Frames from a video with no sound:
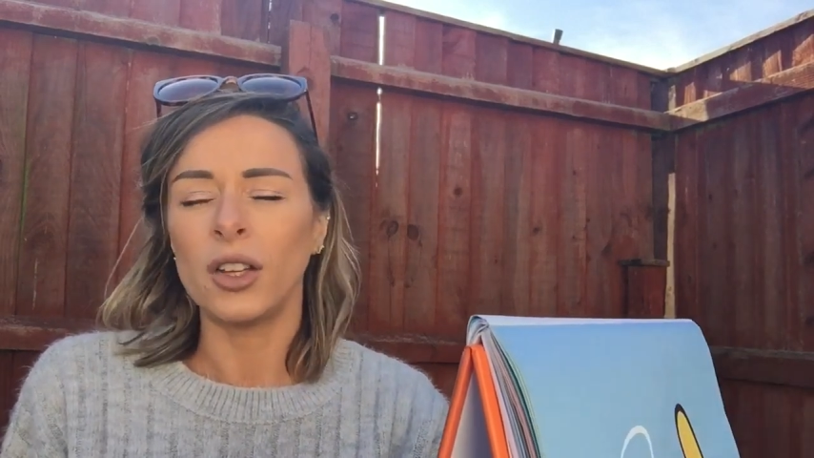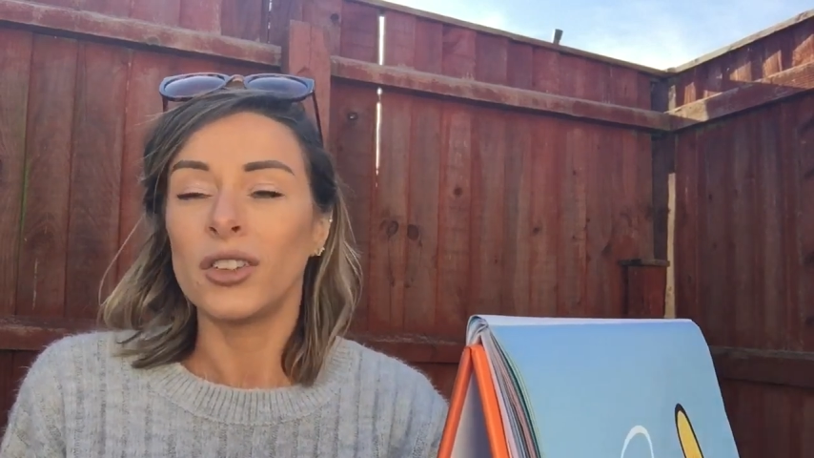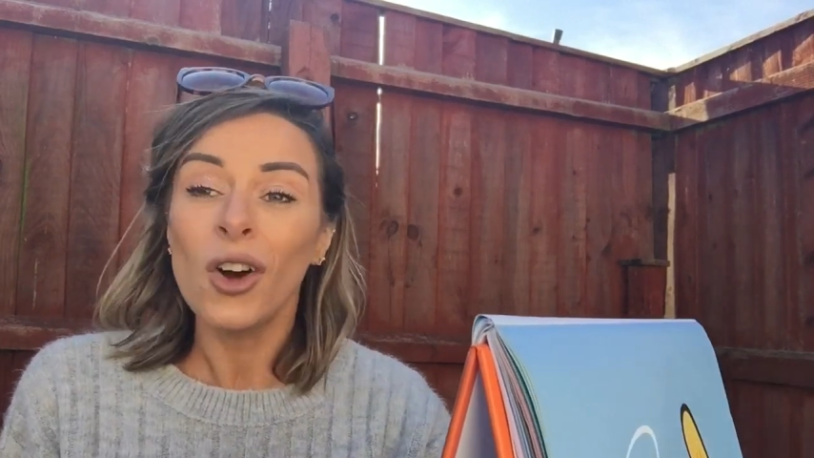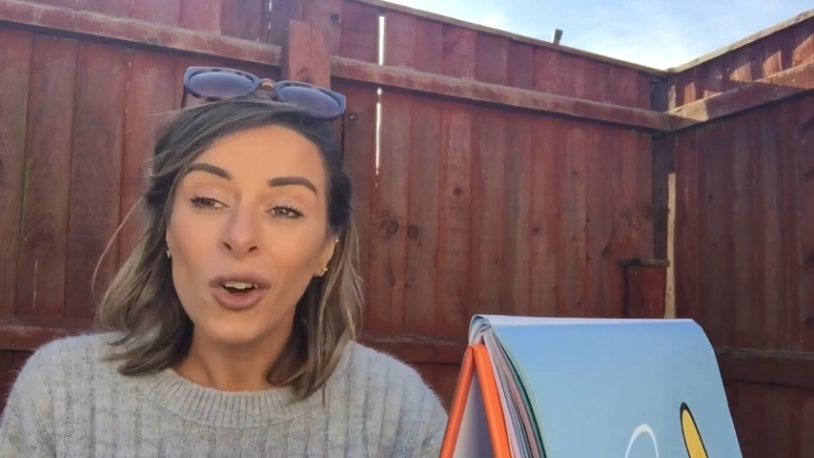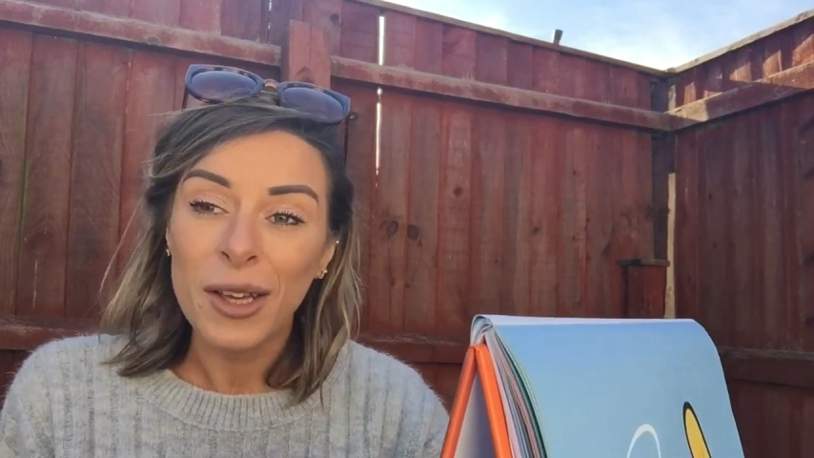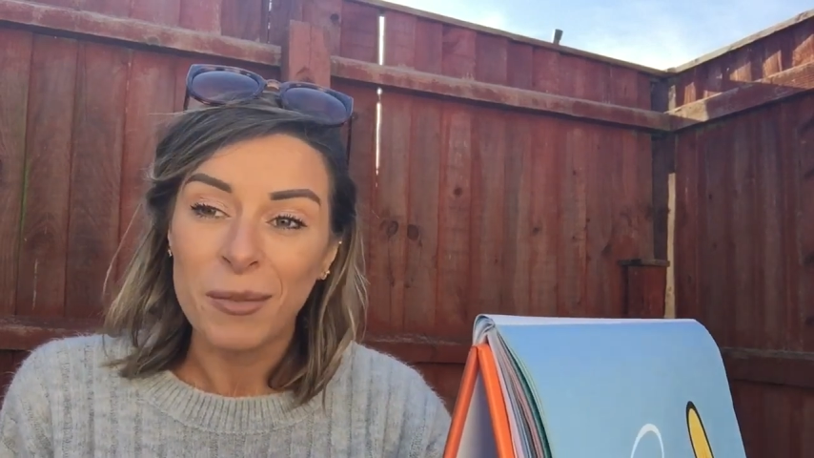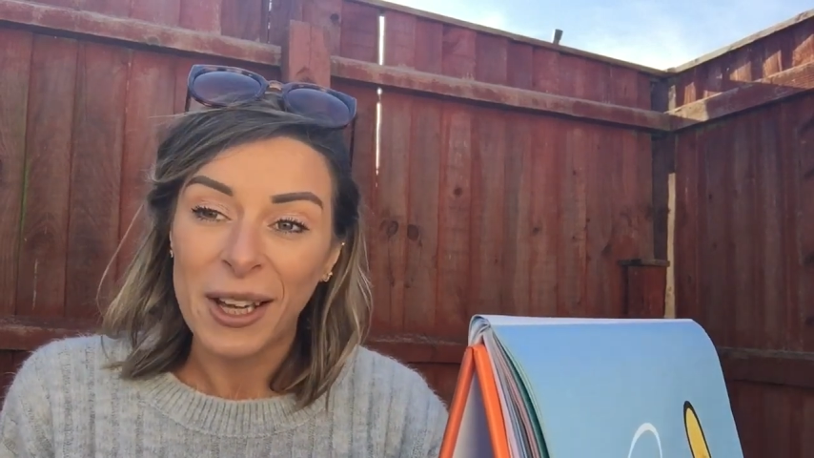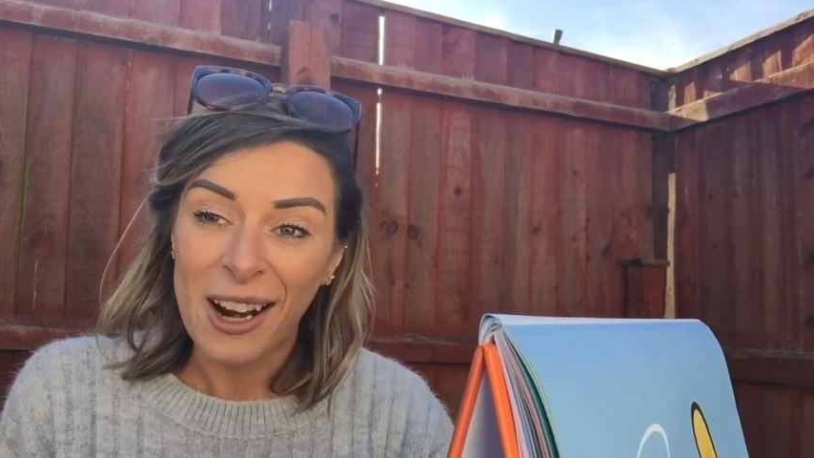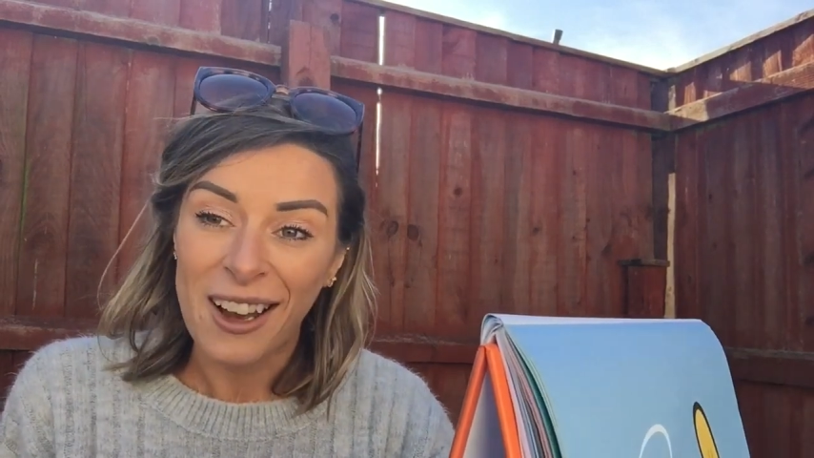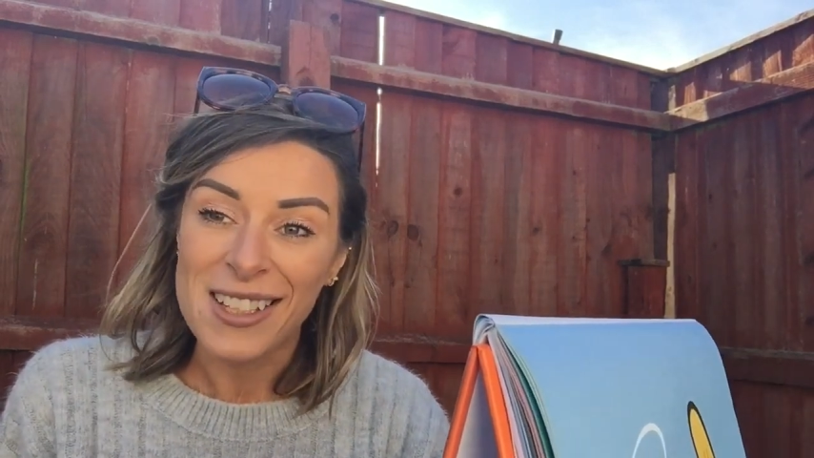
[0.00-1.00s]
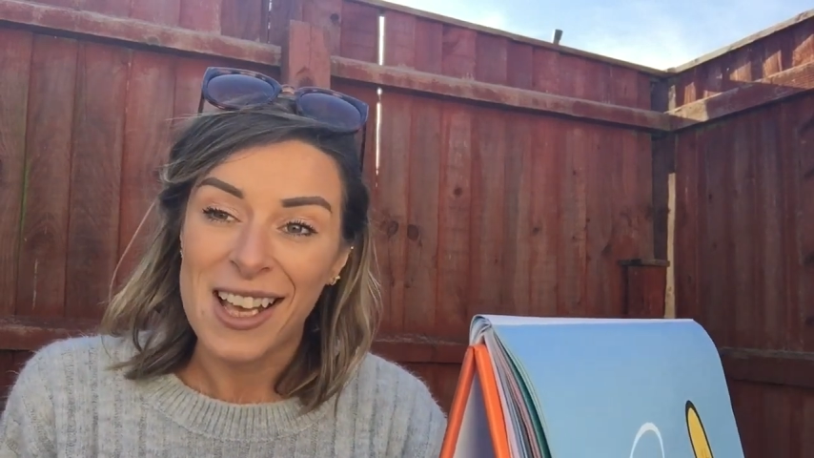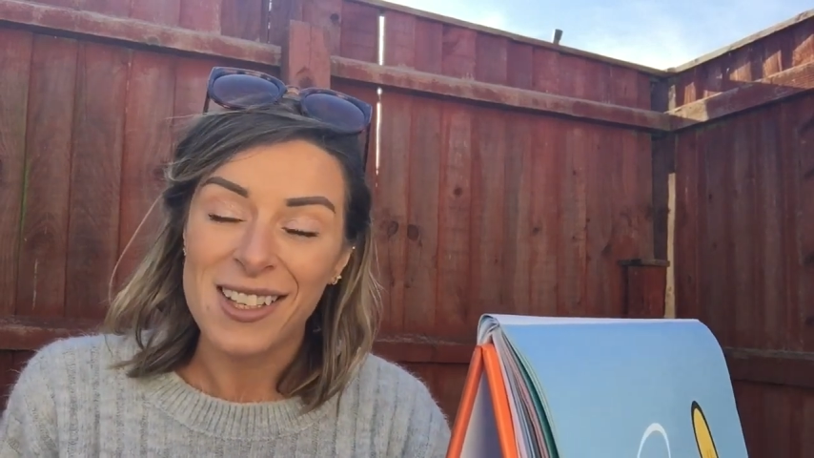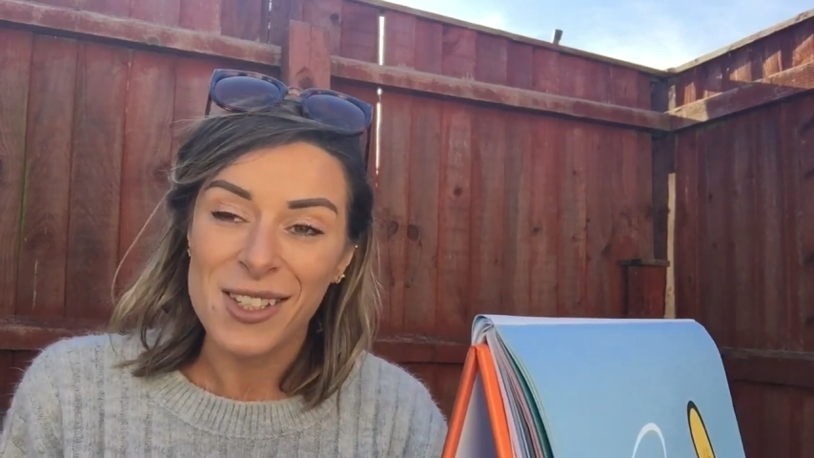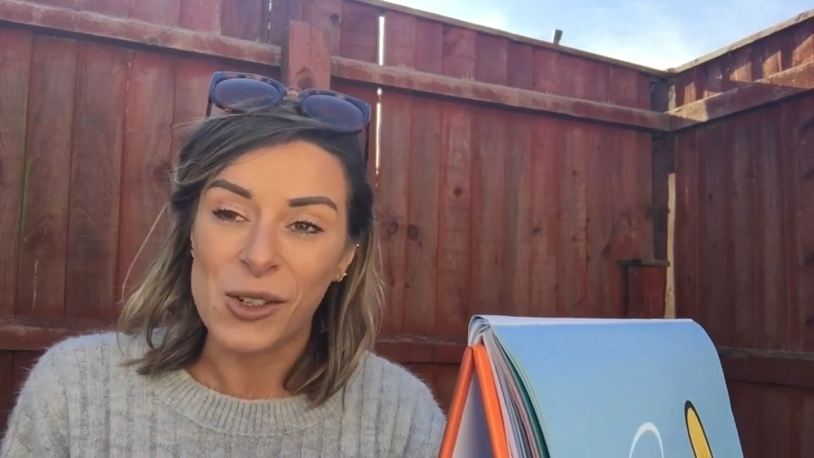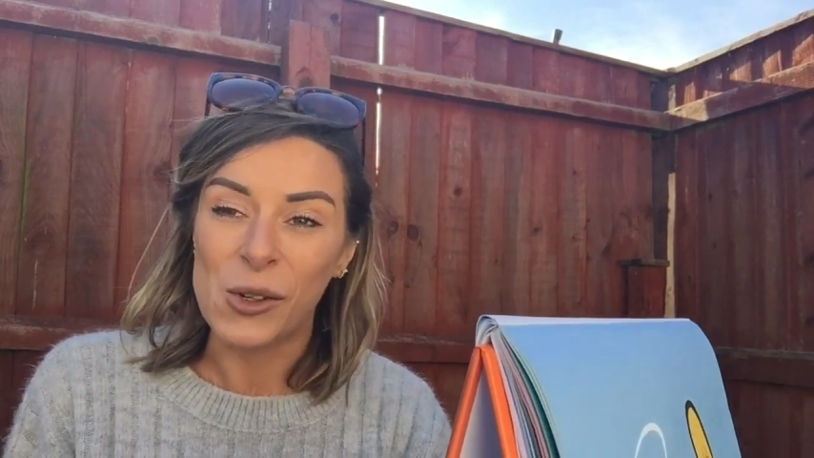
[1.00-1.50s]
not in my class
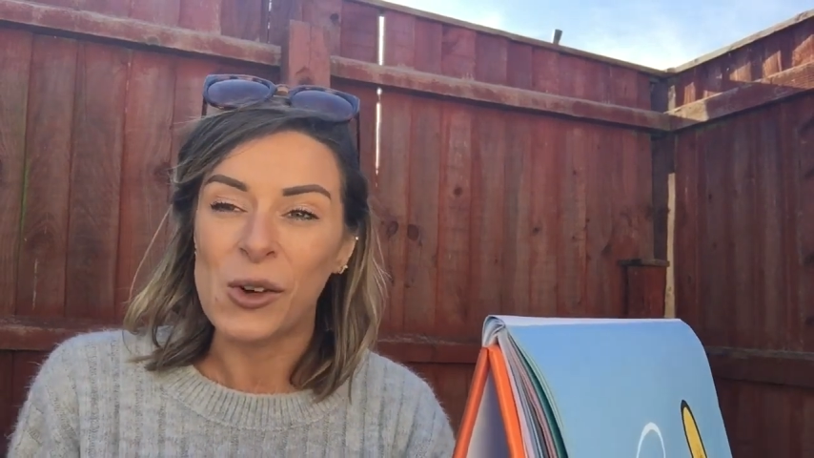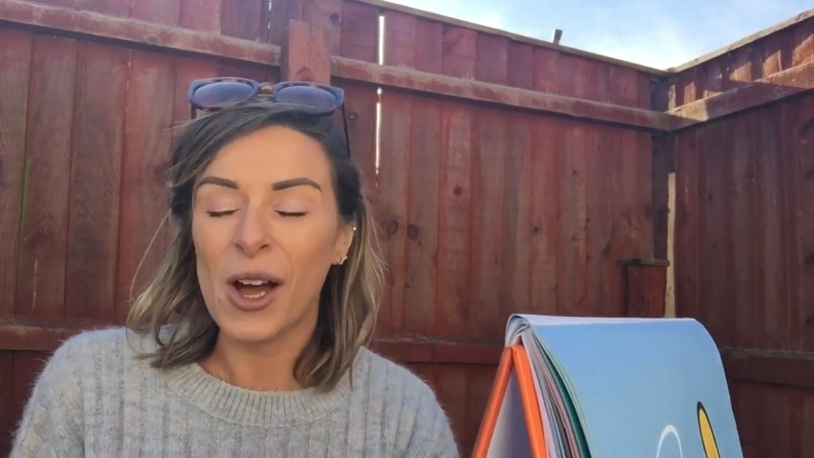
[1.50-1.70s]
at school,